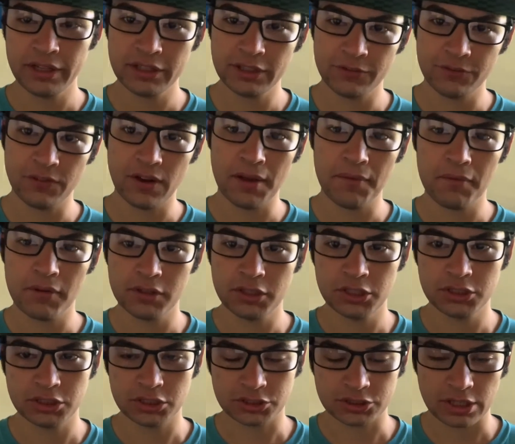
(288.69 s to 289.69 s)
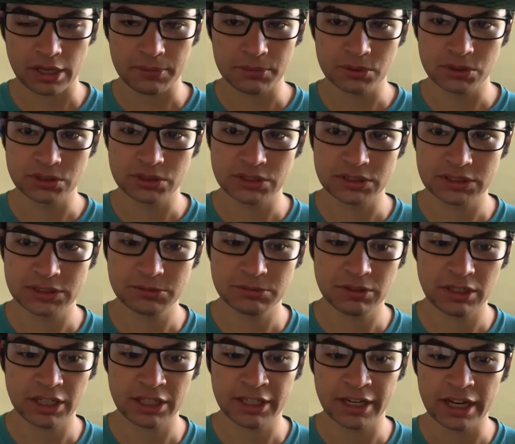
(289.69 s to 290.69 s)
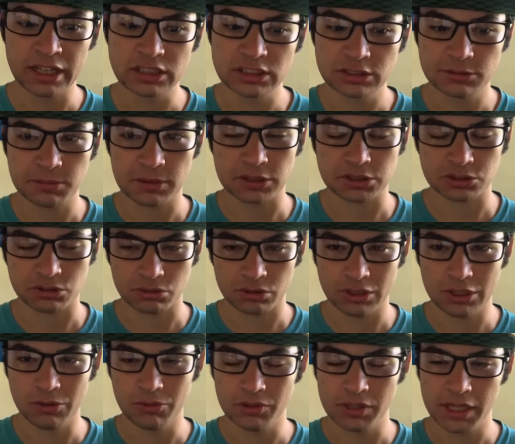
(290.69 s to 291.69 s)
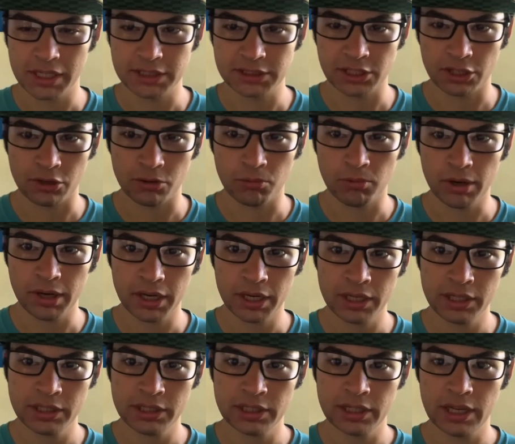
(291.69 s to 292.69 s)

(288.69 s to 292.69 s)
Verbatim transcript: the 500 subscribers again, special q and is on the way,